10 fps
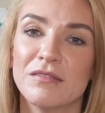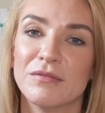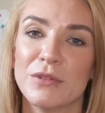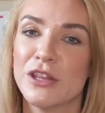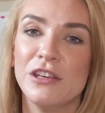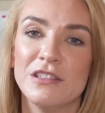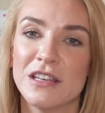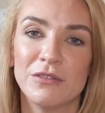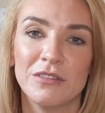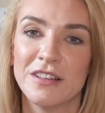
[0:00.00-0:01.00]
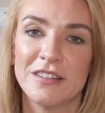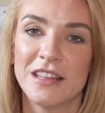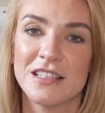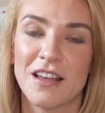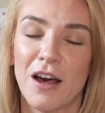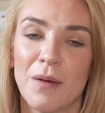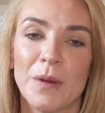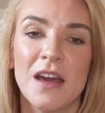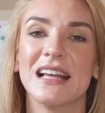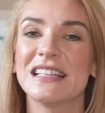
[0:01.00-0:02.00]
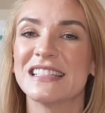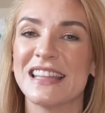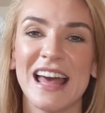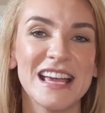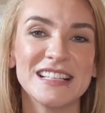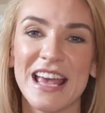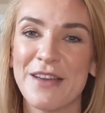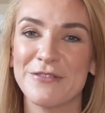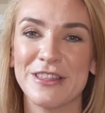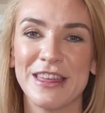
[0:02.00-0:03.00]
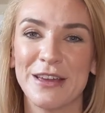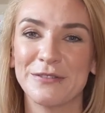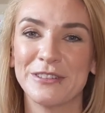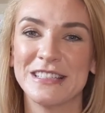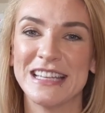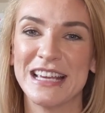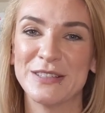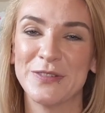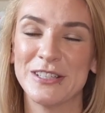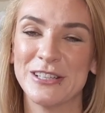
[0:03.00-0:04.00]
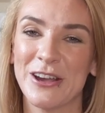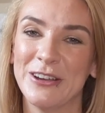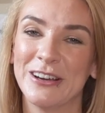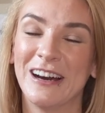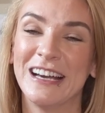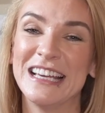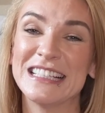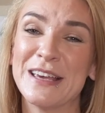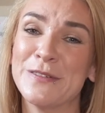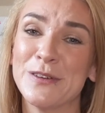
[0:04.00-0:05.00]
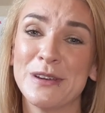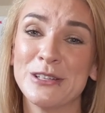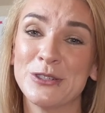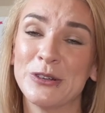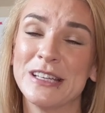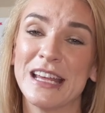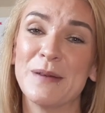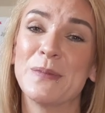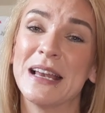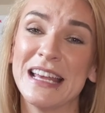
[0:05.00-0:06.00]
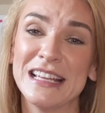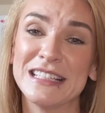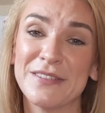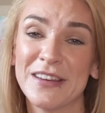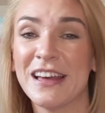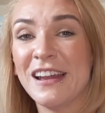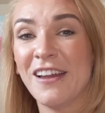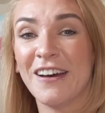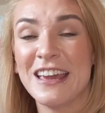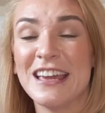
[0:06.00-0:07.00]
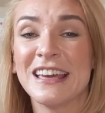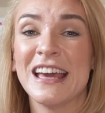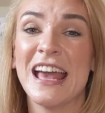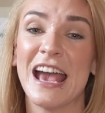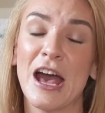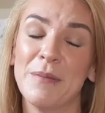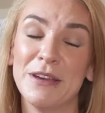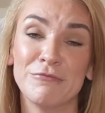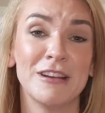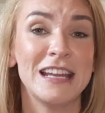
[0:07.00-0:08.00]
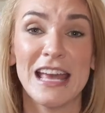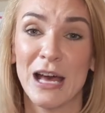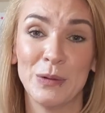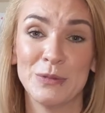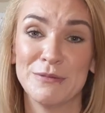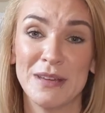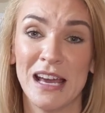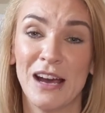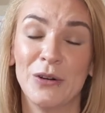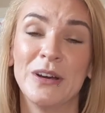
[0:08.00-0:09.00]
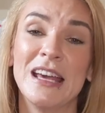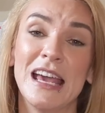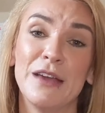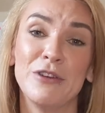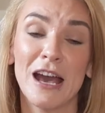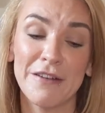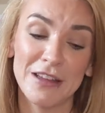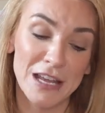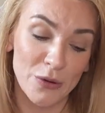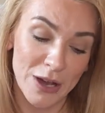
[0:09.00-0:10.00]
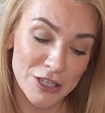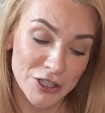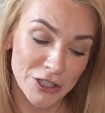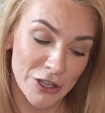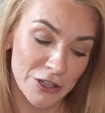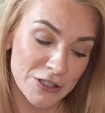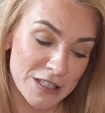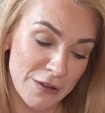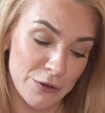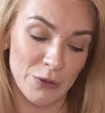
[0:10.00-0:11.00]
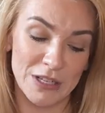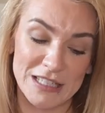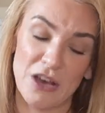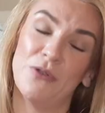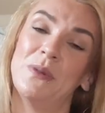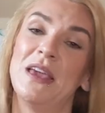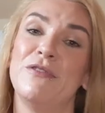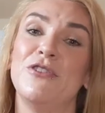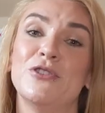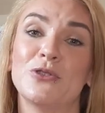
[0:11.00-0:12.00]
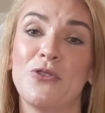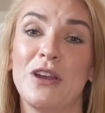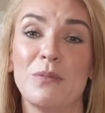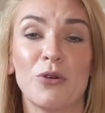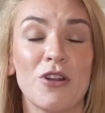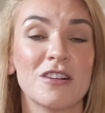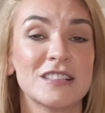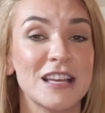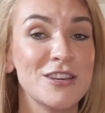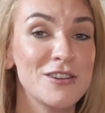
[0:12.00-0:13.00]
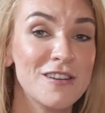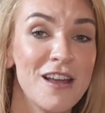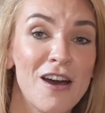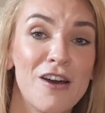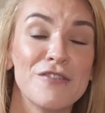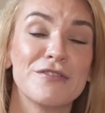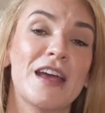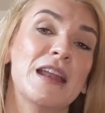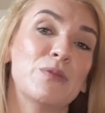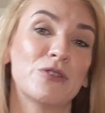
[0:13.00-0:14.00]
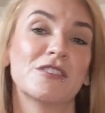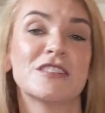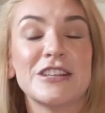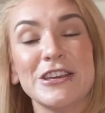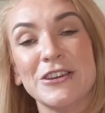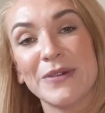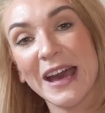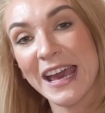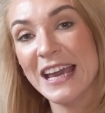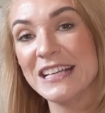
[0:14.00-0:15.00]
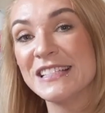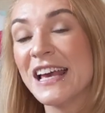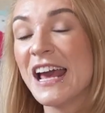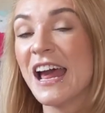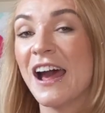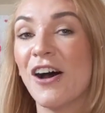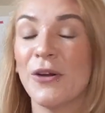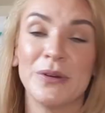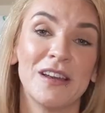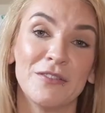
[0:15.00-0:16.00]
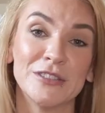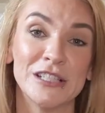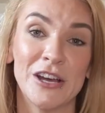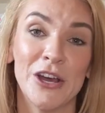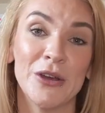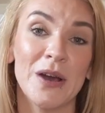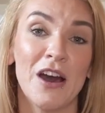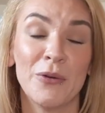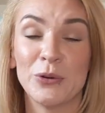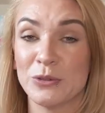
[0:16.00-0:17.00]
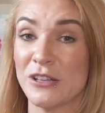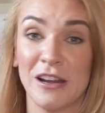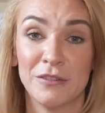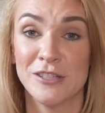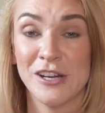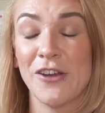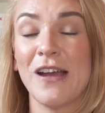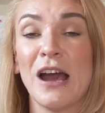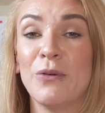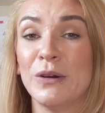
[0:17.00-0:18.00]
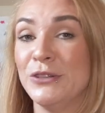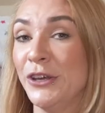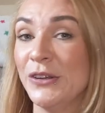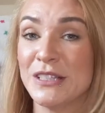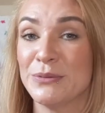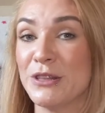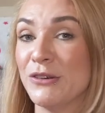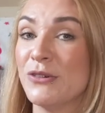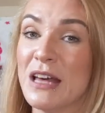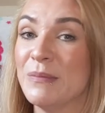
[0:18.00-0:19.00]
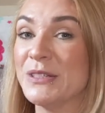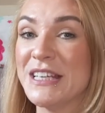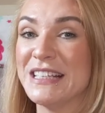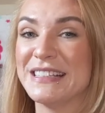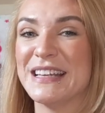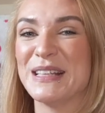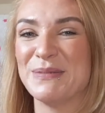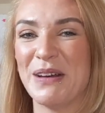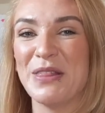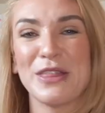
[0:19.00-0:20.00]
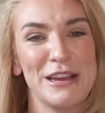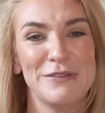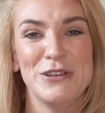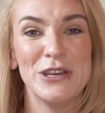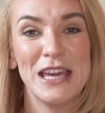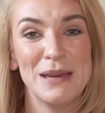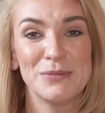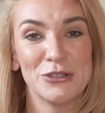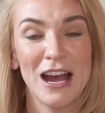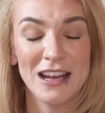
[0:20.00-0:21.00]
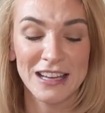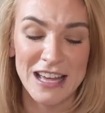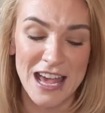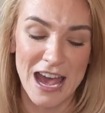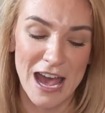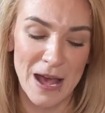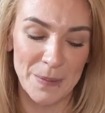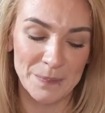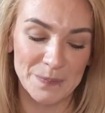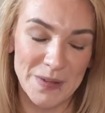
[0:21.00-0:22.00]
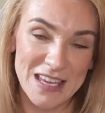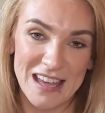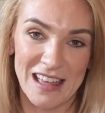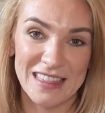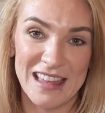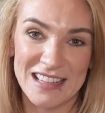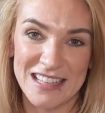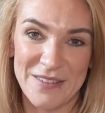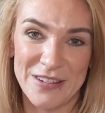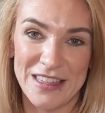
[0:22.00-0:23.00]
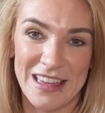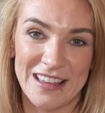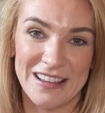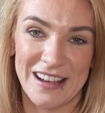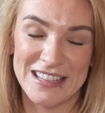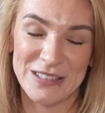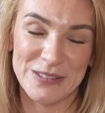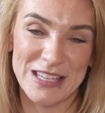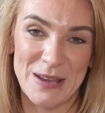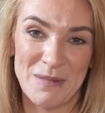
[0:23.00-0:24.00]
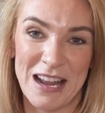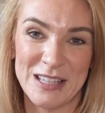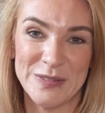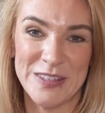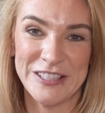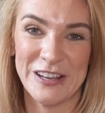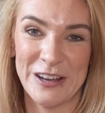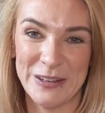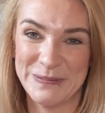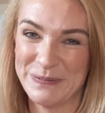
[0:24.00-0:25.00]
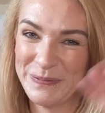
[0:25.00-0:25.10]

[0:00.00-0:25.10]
with using all of this up. So that is everything for today's video, guys. If you enjoyed it, please give it a like. It really helps me out. If you have any questions, if you want to tell me if you saw any products that you love, any products that you hate, I would love to know. I would also love to know how well you did with your empties this month, if you keep track. But yeah, that's everything, guys. I'll see you in my next video.